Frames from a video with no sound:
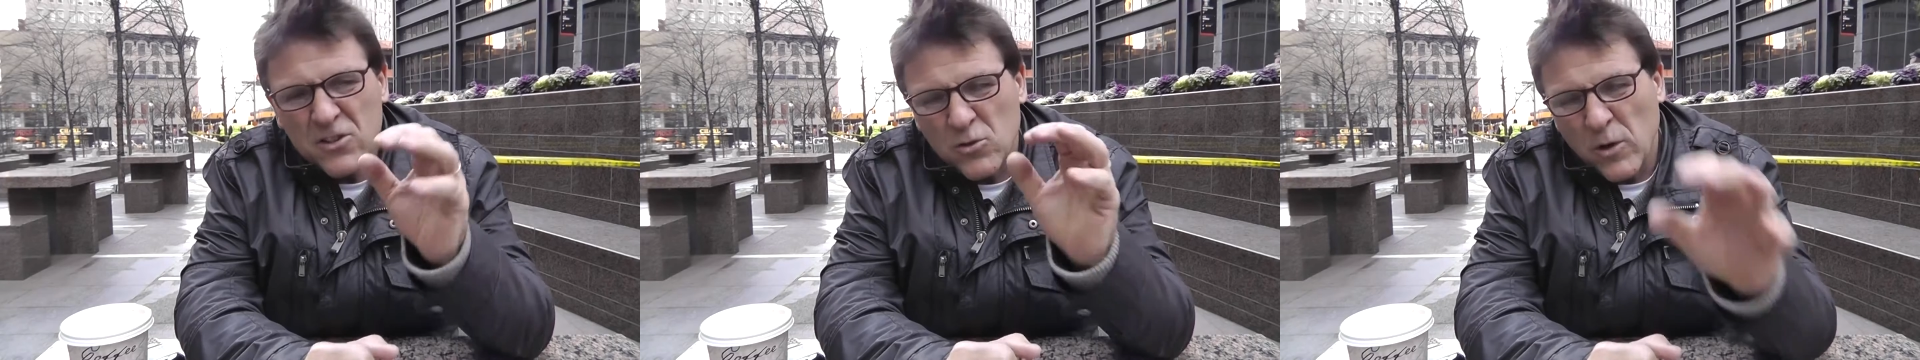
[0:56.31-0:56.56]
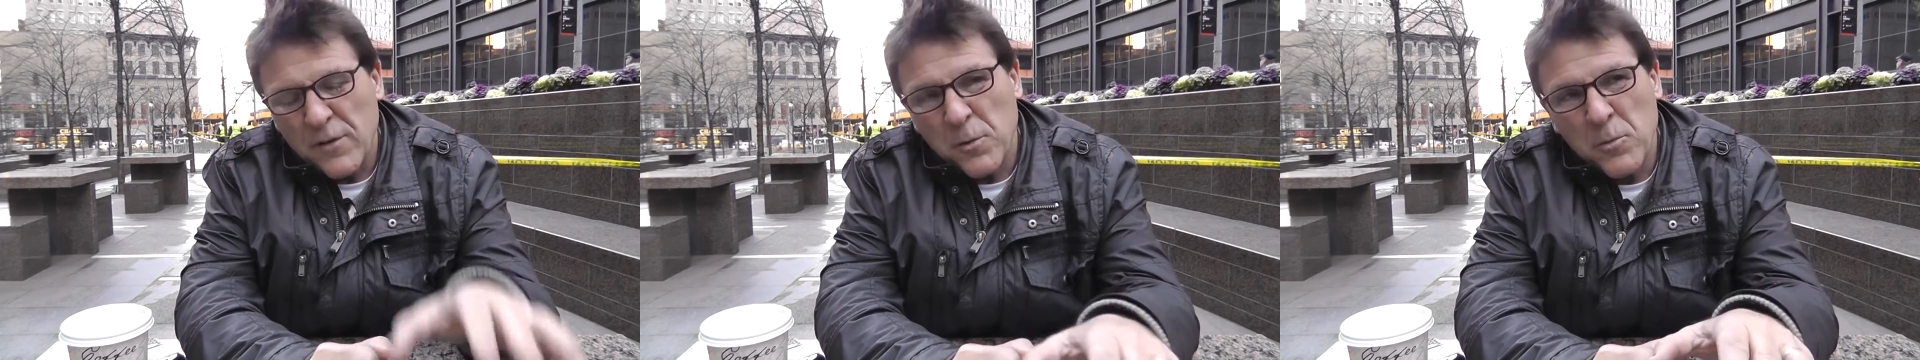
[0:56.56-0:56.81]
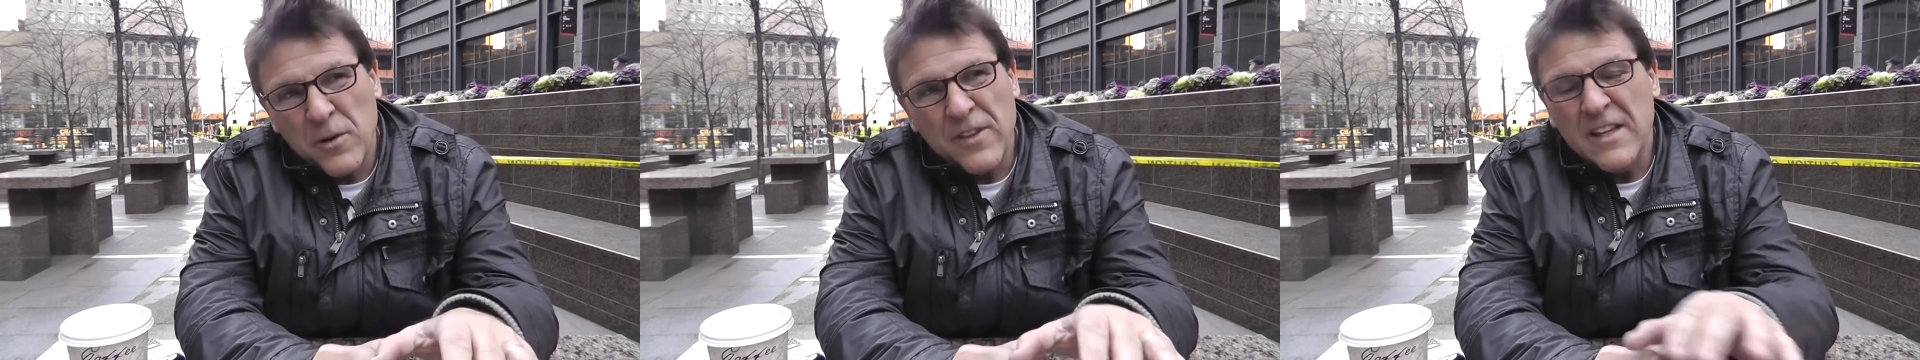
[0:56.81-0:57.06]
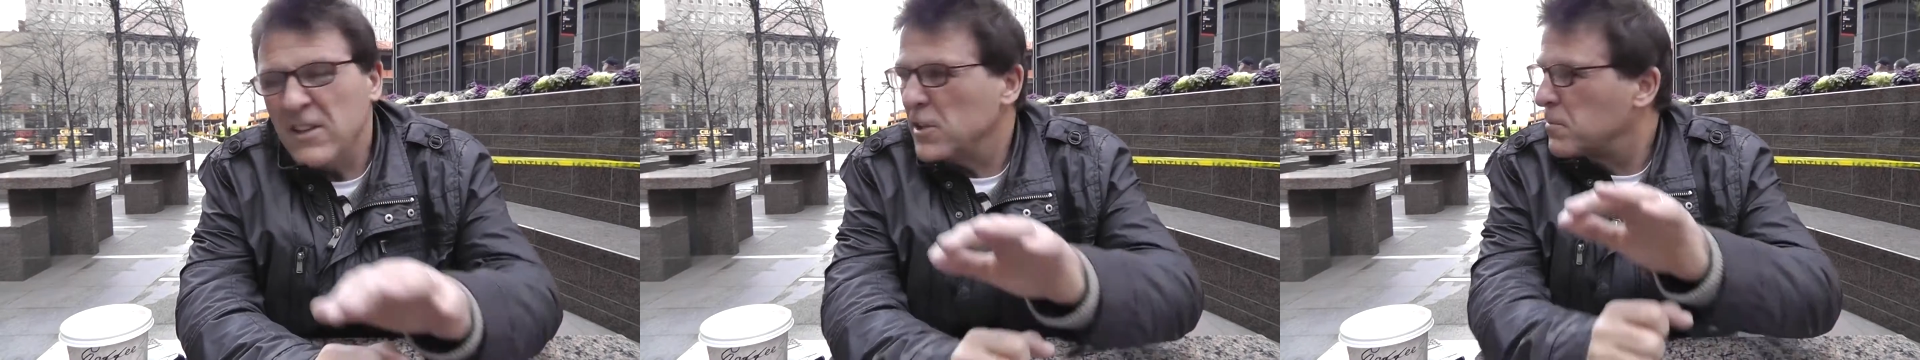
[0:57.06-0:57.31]
the story from
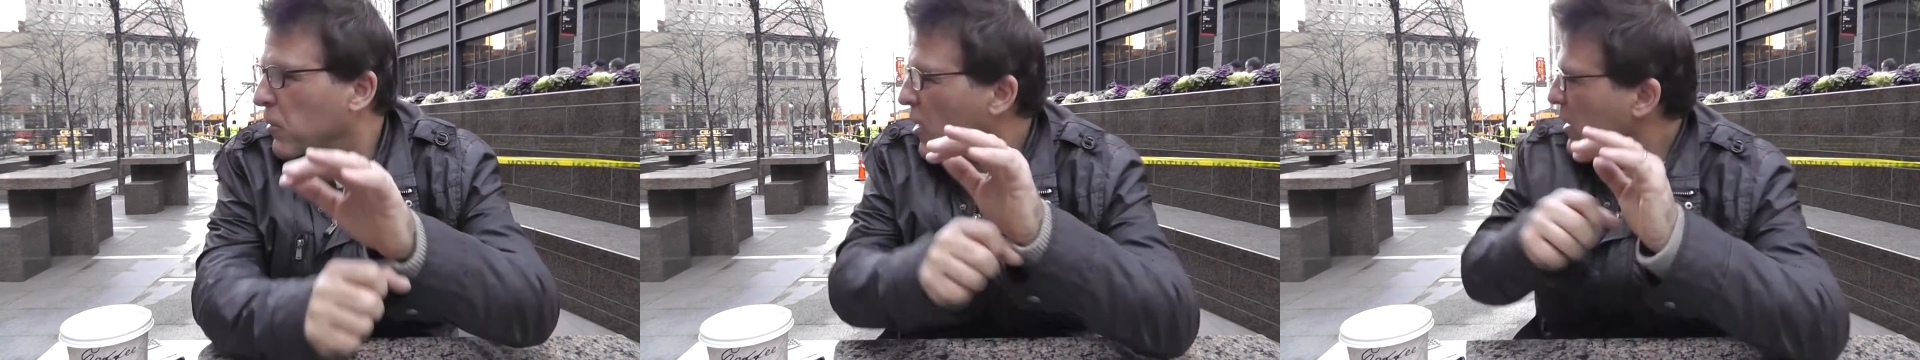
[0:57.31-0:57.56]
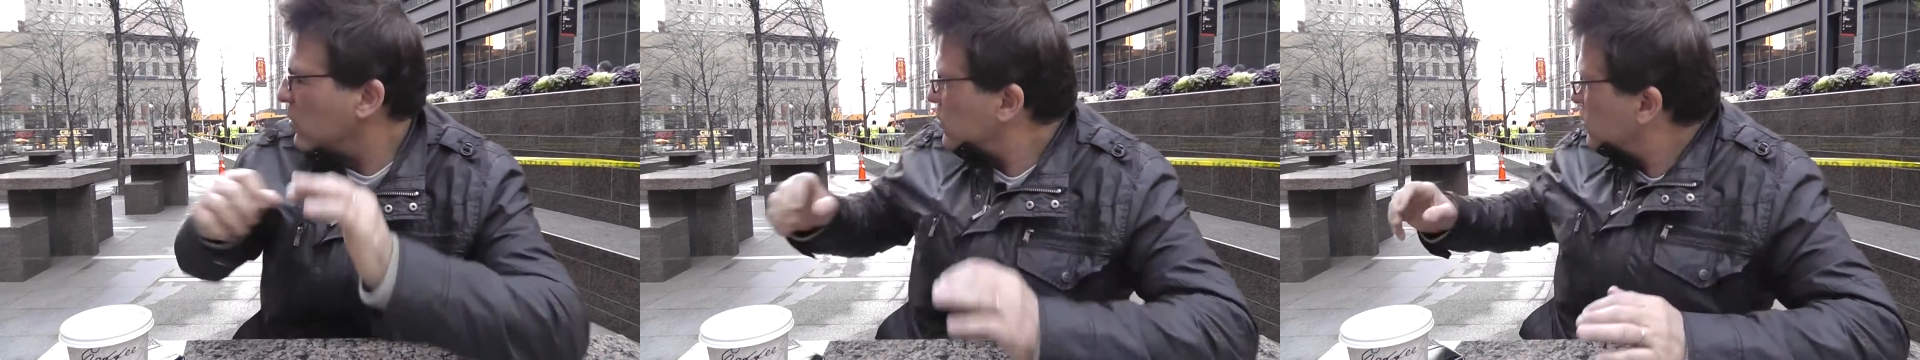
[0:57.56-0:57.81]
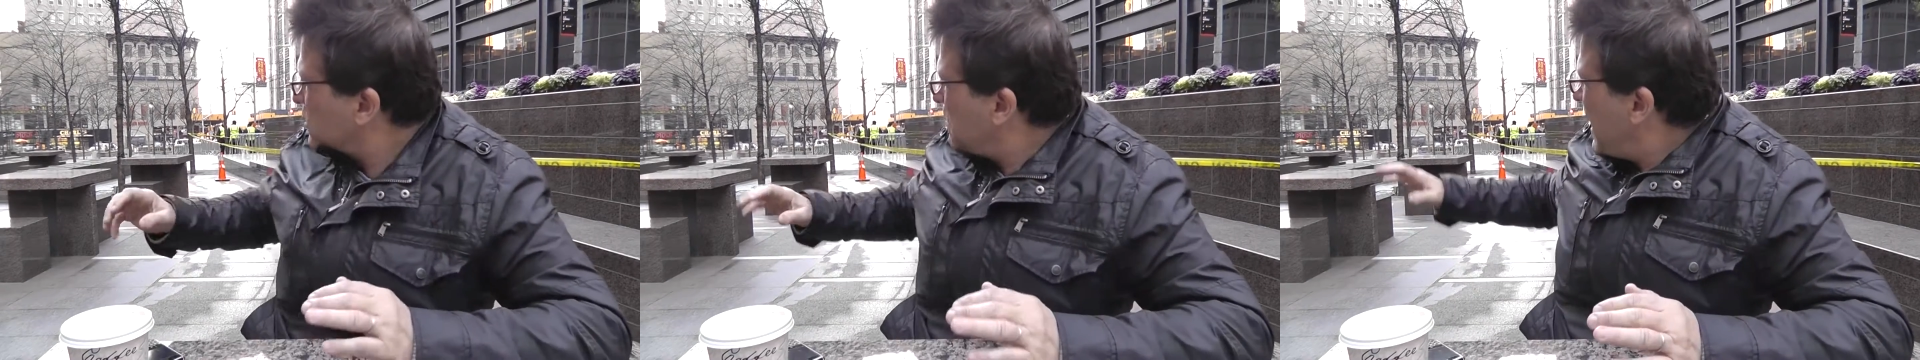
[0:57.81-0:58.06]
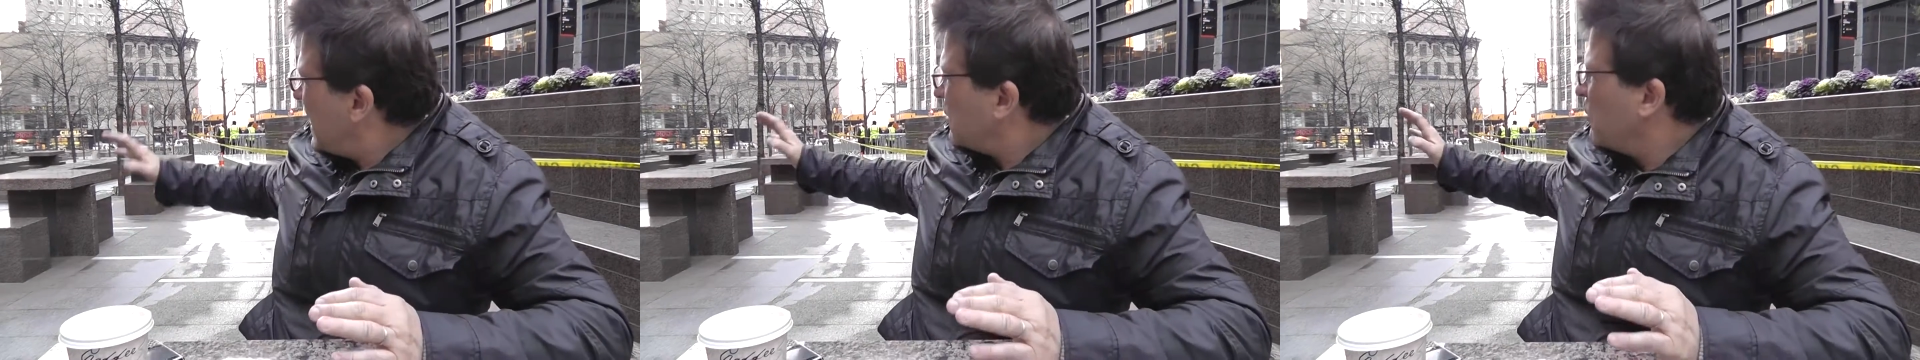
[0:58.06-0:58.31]
within this park, which was
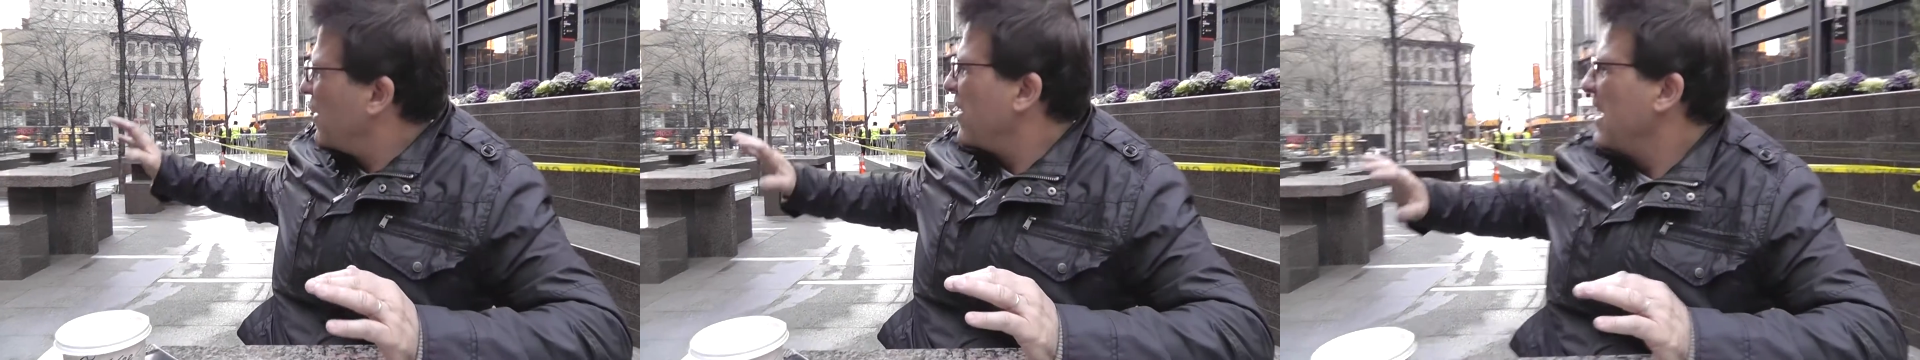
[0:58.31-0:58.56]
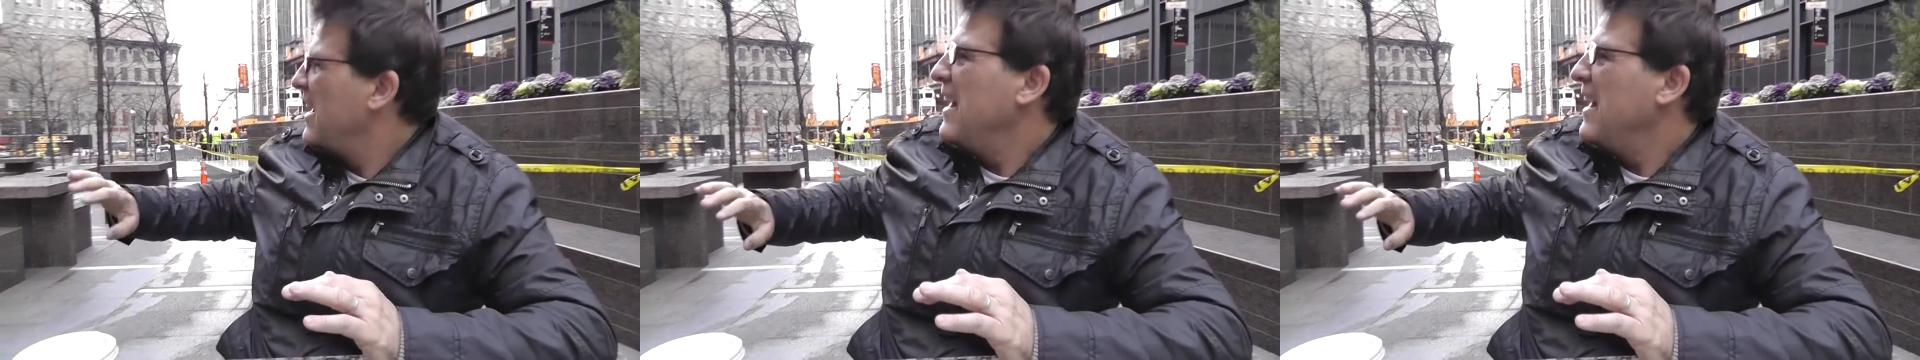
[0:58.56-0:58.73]
packed with